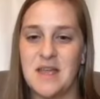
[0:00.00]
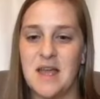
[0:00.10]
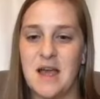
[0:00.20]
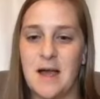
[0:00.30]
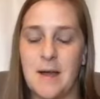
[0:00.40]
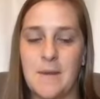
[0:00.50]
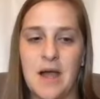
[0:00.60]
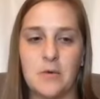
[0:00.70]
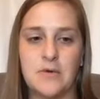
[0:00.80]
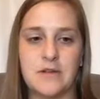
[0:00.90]
I
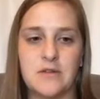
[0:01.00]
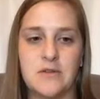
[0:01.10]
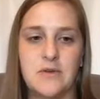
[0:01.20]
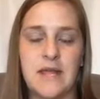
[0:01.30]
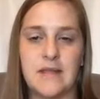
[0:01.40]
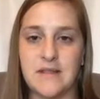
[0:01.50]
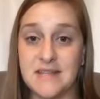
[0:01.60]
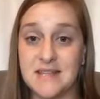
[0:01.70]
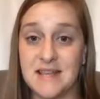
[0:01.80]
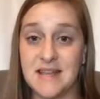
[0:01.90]
will include a link
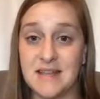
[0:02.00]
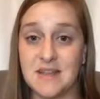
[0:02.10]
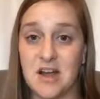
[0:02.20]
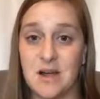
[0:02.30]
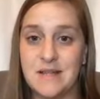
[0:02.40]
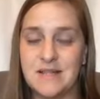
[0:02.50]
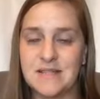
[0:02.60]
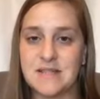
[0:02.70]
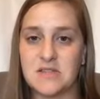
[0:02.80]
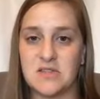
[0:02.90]
to that in the
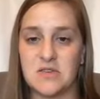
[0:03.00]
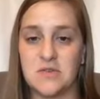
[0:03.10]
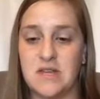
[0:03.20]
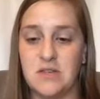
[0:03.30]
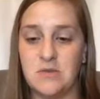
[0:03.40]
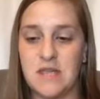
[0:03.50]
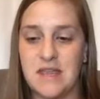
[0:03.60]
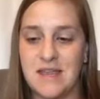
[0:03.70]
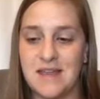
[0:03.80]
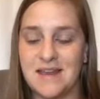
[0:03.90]
comments so that you
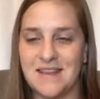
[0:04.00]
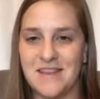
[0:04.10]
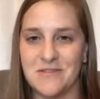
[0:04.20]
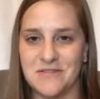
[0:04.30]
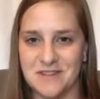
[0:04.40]
can get over